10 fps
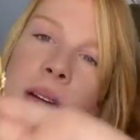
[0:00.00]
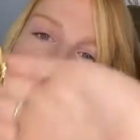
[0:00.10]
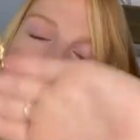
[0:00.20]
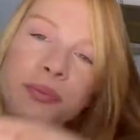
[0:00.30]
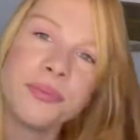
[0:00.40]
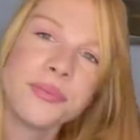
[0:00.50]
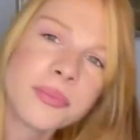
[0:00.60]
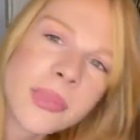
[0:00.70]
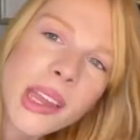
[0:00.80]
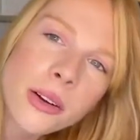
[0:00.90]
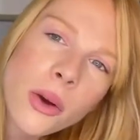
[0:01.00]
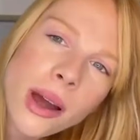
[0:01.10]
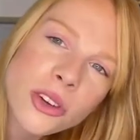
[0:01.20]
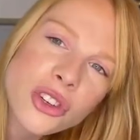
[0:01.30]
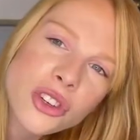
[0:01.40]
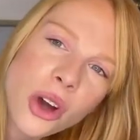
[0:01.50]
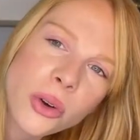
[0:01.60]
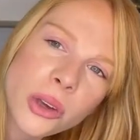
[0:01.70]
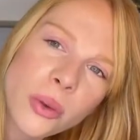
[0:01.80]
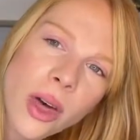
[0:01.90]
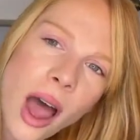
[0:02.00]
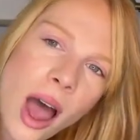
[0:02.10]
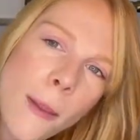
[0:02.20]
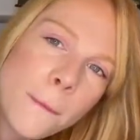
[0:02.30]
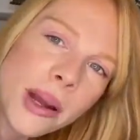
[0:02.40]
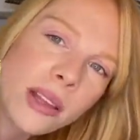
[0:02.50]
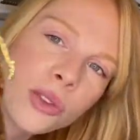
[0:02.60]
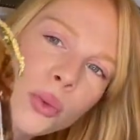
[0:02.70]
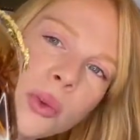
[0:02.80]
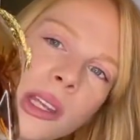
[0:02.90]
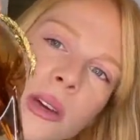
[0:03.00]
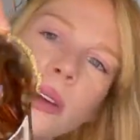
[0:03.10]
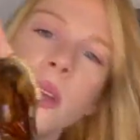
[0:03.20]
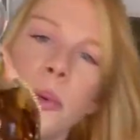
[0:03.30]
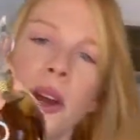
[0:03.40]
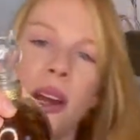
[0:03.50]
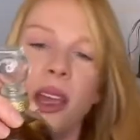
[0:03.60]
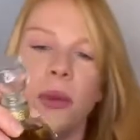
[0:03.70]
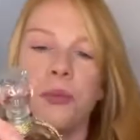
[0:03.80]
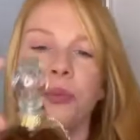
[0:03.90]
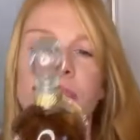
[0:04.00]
I don't know how to show you that, but it's really, really pretty.